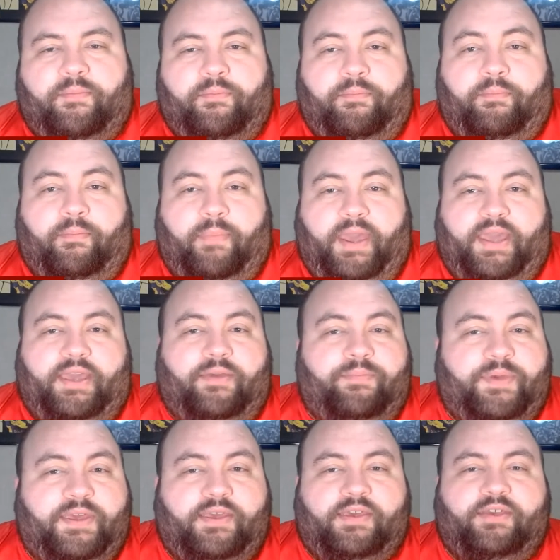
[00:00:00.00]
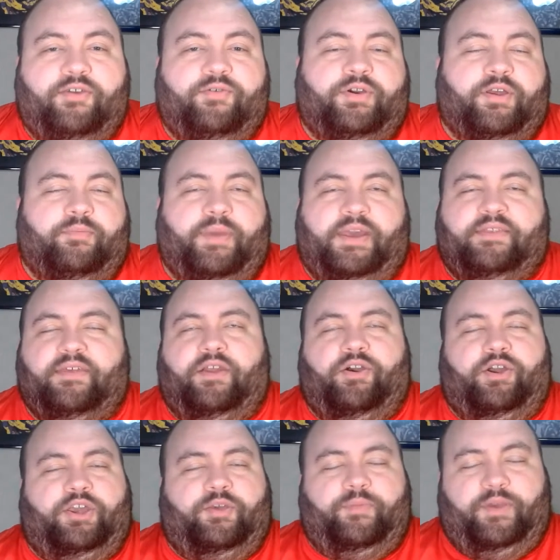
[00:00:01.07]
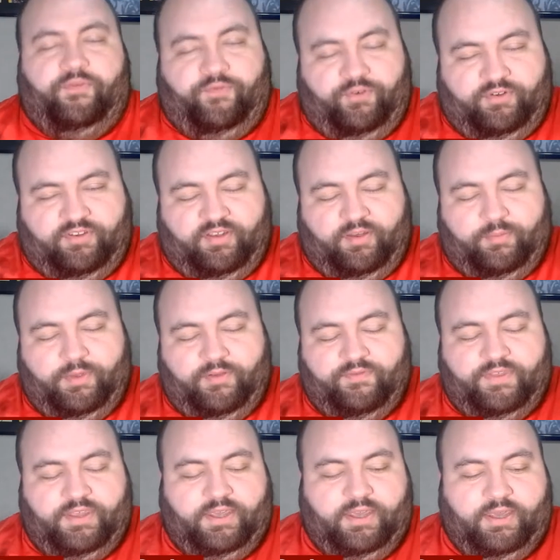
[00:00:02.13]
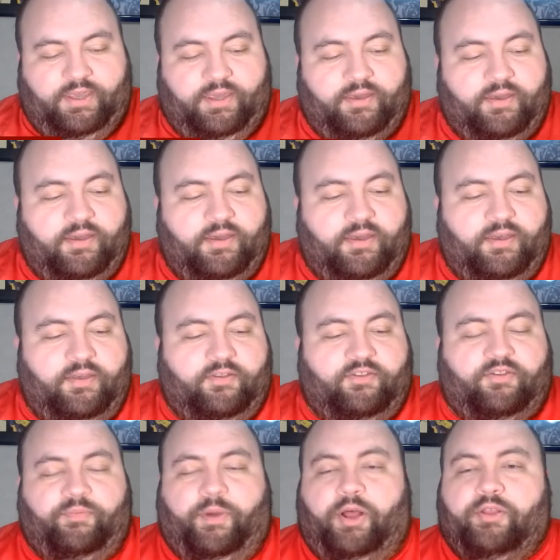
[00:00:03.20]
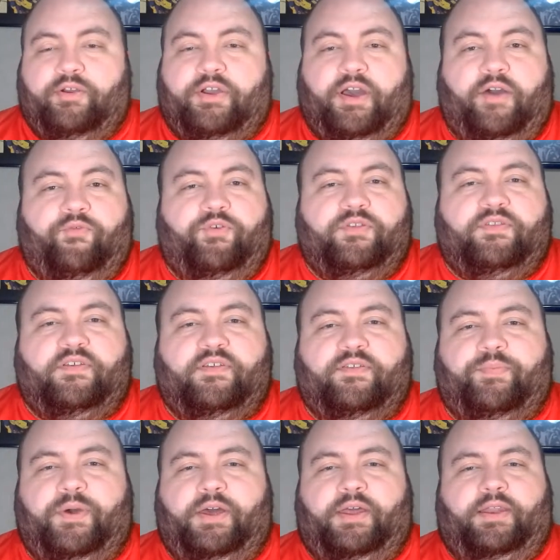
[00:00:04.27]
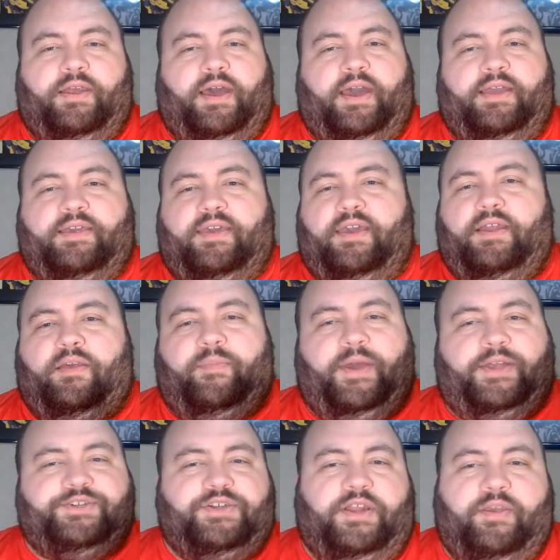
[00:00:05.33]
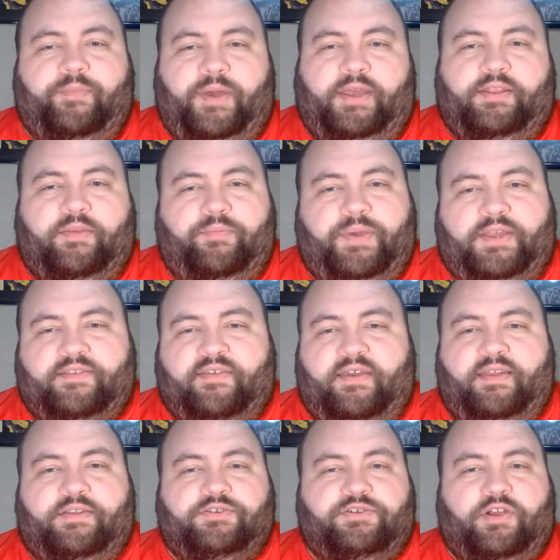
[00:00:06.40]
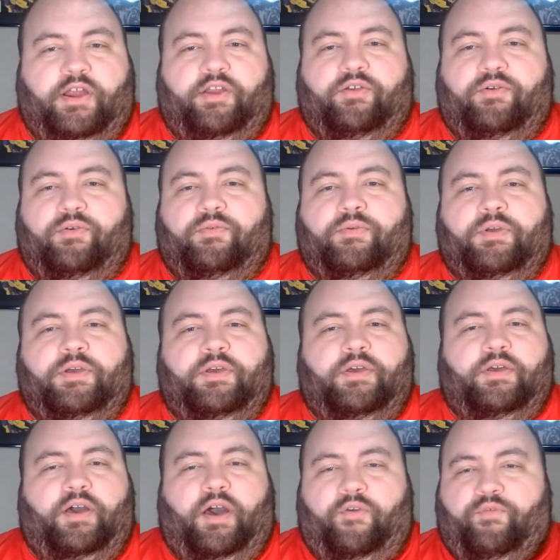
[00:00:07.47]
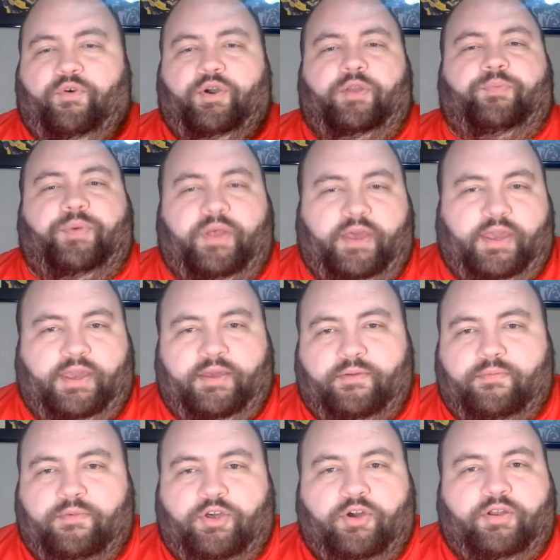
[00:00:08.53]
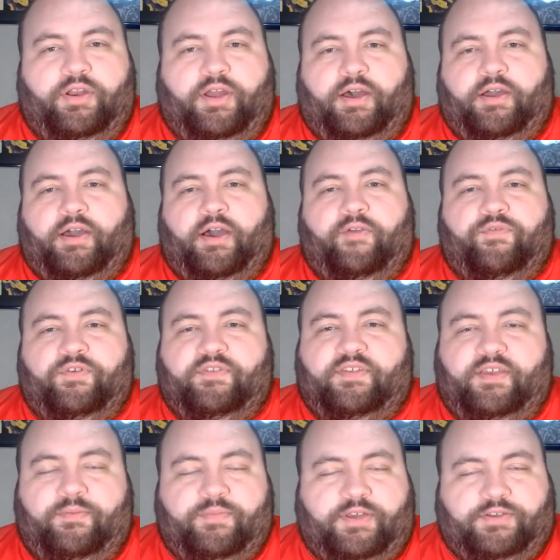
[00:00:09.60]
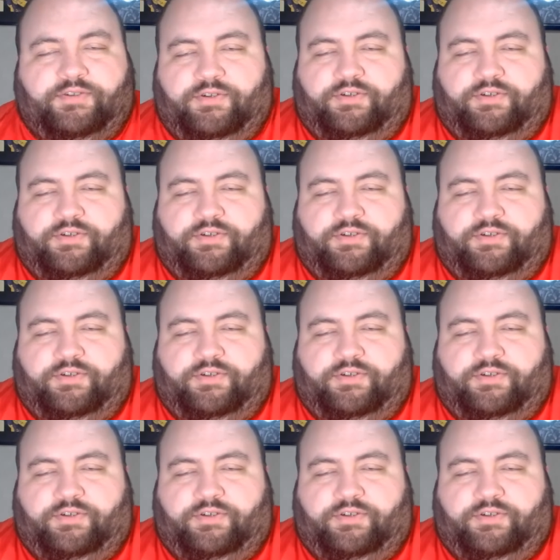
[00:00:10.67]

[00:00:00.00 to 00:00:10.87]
maybe you could make that argument for some of the smaller conferences, but I can't imagine anybody in the Big Ten is trying to avoid playing good non-conference teams because